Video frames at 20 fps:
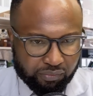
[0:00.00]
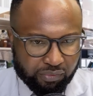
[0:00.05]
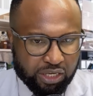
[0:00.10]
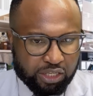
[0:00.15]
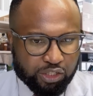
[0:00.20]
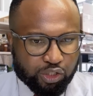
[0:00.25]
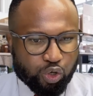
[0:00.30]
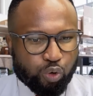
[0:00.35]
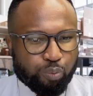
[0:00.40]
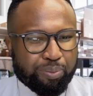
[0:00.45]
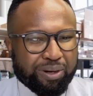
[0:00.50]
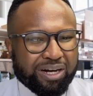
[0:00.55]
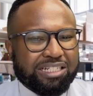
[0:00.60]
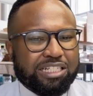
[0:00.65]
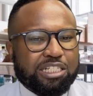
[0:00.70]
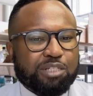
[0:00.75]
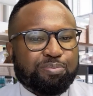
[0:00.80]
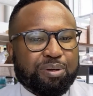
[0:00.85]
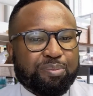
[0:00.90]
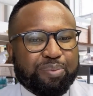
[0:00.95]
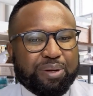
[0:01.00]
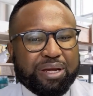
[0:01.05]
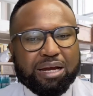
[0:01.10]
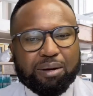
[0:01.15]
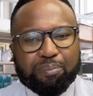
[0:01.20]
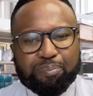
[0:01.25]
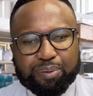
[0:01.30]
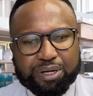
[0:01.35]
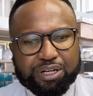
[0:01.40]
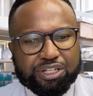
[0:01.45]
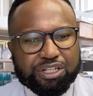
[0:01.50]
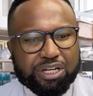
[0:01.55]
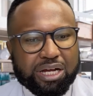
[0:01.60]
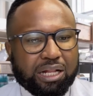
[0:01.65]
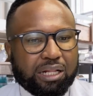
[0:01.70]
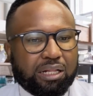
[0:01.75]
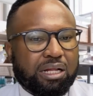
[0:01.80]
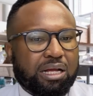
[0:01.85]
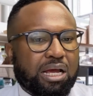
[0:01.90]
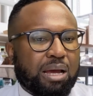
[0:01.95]
So parties prepare a
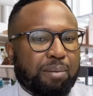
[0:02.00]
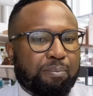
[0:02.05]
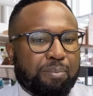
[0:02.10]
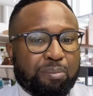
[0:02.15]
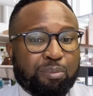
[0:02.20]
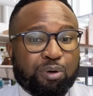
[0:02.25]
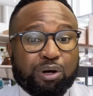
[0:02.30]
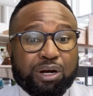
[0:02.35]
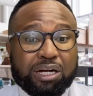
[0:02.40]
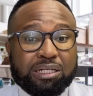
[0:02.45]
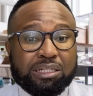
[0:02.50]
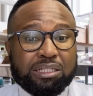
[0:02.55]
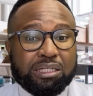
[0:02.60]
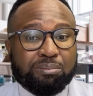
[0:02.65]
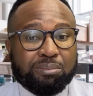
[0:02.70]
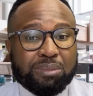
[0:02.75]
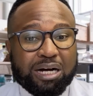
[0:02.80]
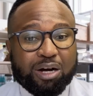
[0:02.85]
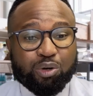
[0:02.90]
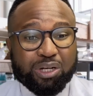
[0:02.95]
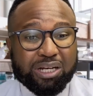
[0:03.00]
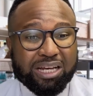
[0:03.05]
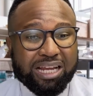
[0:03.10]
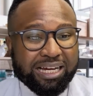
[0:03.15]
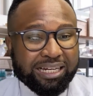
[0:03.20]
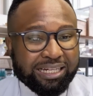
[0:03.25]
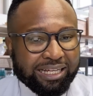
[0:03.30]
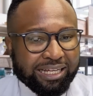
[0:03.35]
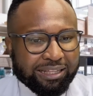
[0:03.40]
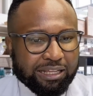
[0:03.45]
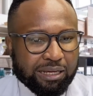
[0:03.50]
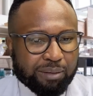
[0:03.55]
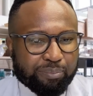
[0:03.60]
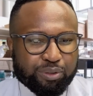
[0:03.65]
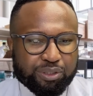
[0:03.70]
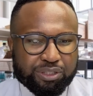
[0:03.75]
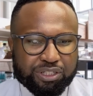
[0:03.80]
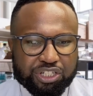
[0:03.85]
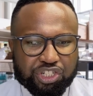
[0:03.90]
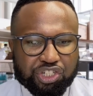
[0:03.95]
pre-trial memorandum outlining their
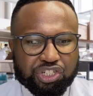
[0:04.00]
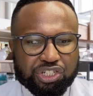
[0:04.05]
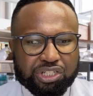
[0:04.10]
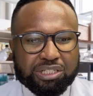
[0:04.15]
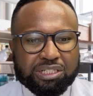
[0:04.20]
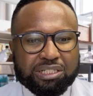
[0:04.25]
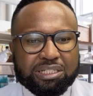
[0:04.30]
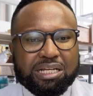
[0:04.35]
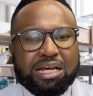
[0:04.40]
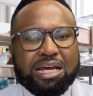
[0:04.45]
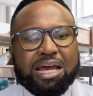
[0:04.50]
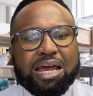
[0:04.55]
positions,